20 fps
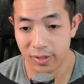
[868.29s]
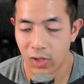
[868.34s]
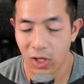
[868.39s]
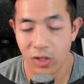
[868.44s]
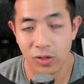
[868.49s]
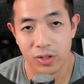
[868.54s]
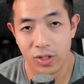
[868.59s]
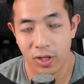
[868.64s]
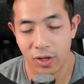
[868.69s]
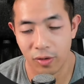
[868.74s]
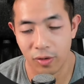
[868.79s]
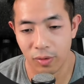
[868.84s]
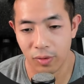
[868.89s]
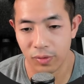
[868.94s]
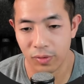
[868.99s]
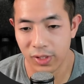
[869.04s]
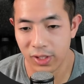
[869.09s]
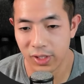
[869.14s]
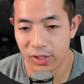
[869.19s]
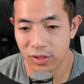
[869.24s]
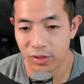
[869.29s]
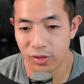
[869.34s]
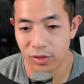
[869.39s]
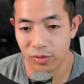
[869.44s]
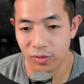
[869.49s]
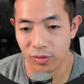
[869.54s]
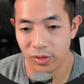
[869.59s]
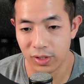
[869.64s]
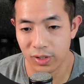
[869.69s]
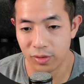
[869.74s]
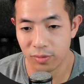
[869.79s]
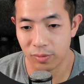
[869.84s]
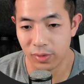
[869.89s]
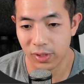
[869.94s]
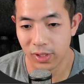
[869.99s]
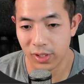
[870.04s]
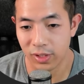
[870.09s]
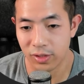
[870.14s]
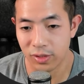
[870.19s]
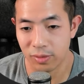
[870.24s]
Oh sorry, what we need to do is we
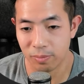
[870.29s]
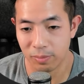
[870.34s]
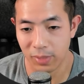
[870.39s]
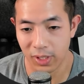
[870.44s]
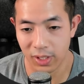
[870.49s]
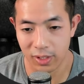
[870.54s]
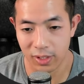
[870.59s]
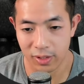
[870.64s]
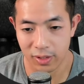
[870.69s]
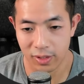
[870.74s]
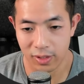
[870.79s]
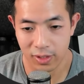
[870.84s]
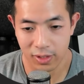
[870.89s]
need to make